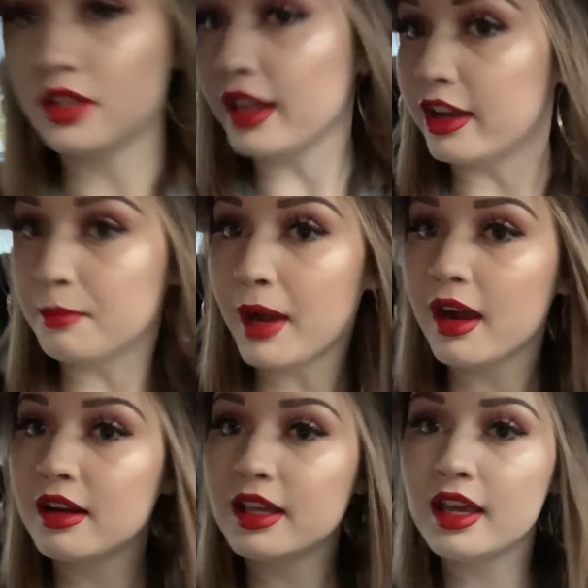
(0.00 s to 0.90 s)
like a
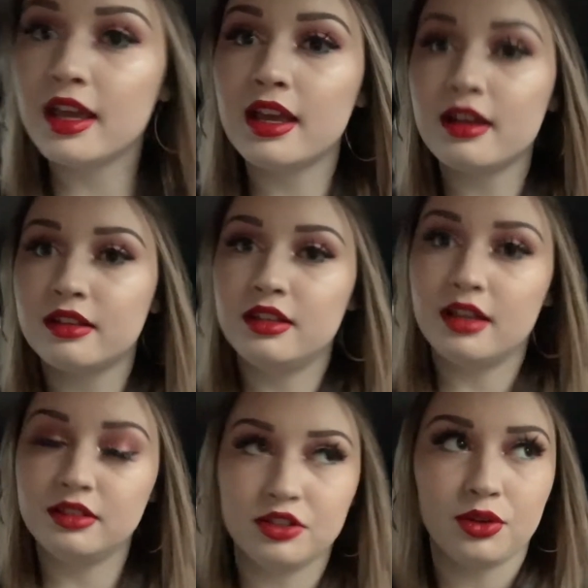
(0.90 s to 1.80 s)
party,
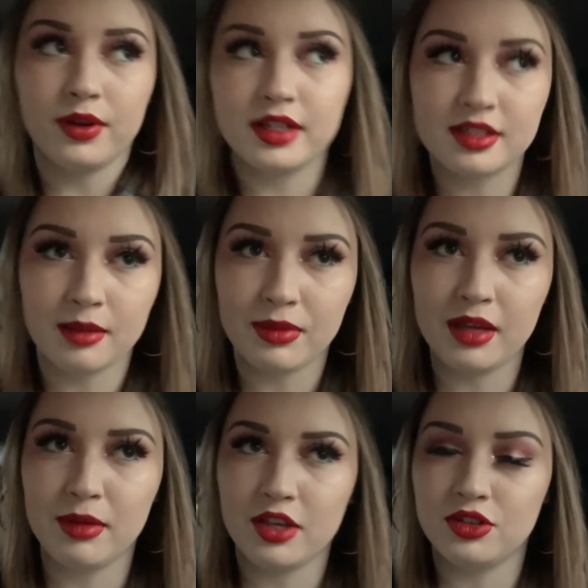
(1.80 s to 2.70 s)
you're going to something
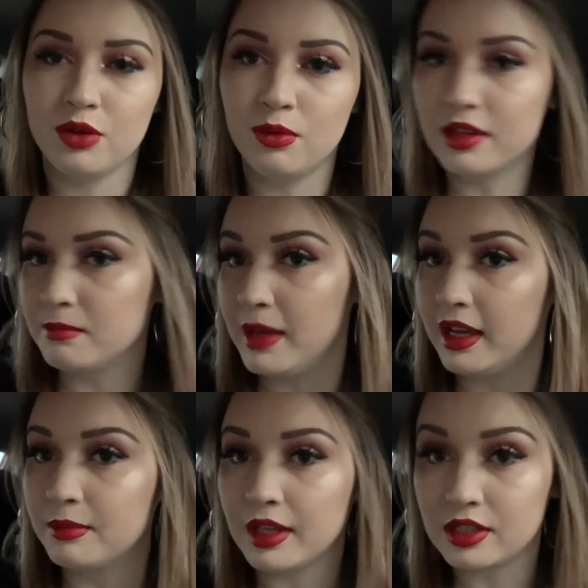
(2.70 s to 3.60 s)
but you don't want
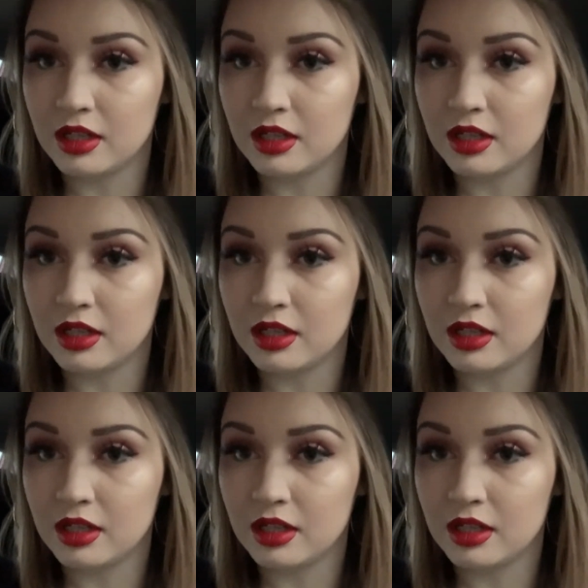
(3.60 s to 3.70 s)
makeup that's gonna